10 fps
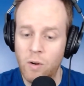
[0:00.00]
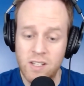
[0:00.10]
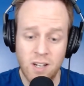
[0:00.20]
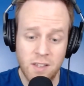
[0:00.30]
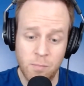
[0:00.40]
He's
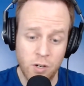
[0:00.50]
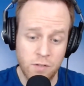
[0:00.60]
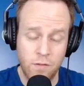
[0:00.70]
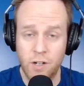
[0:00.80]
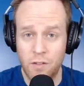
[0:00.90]
on the books
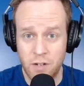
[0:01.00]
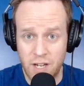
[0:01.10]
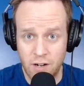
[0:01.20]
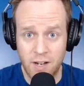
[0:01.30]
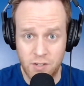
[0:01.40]
for another
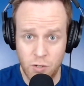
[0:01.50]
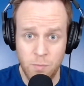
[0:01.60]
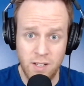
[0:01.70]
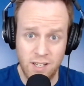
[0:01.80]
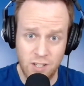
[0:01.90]
year at $2 million.